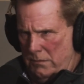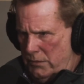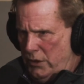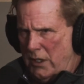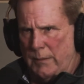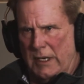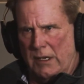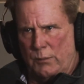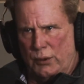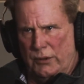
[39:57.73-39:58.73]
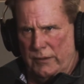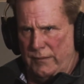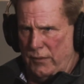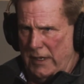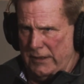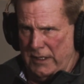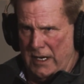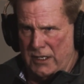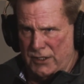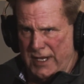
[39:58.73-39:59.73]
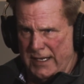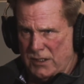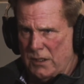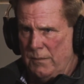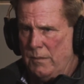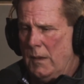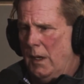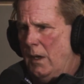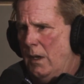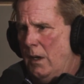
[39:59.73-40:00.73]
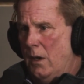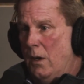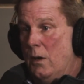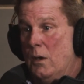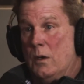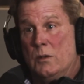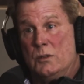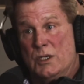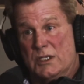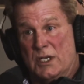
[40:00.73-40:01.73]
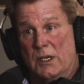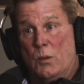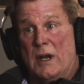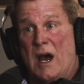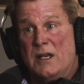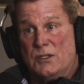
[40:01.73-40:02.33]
started being approved throughout the United States. Just like when I